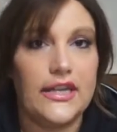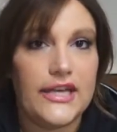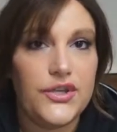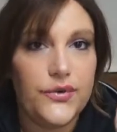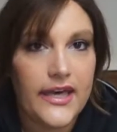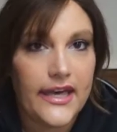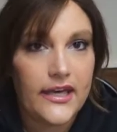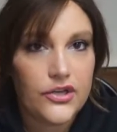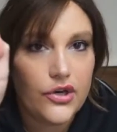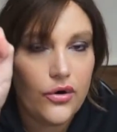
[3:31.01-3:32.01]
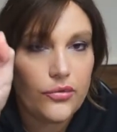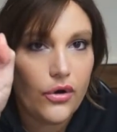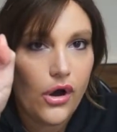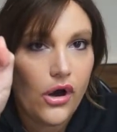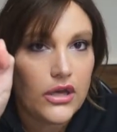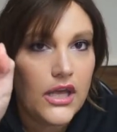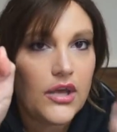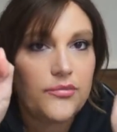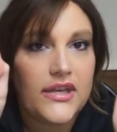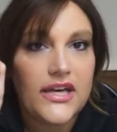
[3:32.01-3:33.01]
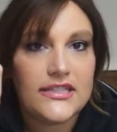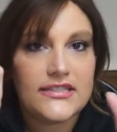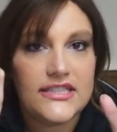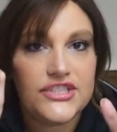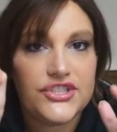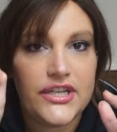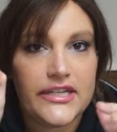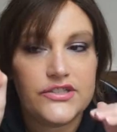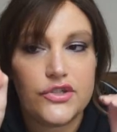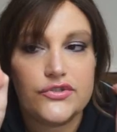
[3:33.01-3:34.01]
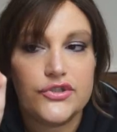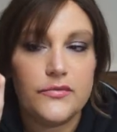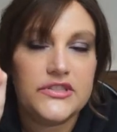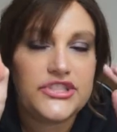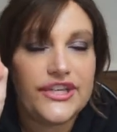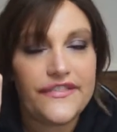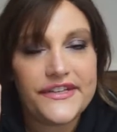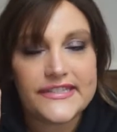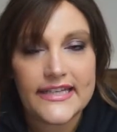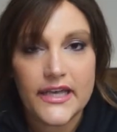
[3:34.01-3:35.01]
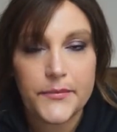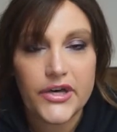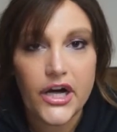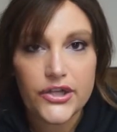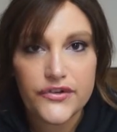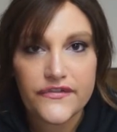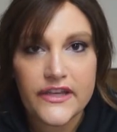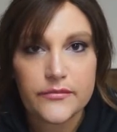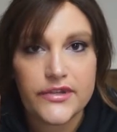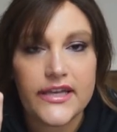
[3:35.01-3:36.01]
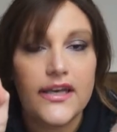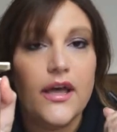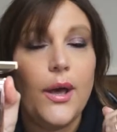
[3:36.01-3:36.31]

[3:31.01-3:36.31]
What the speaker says: Like, you can't go wrong because these shades are so much in the same color family,